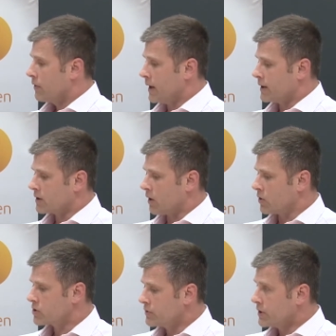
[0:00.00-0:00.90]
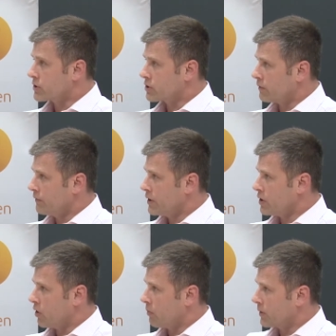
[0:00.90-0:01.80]
that also need to serve
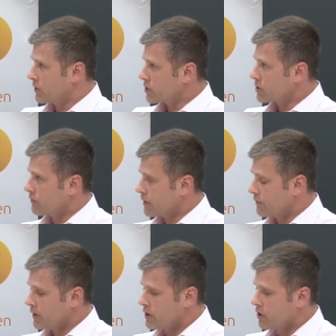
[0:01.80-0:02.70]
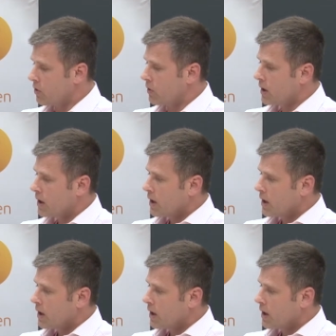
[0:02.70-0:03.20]
video, but they're serving video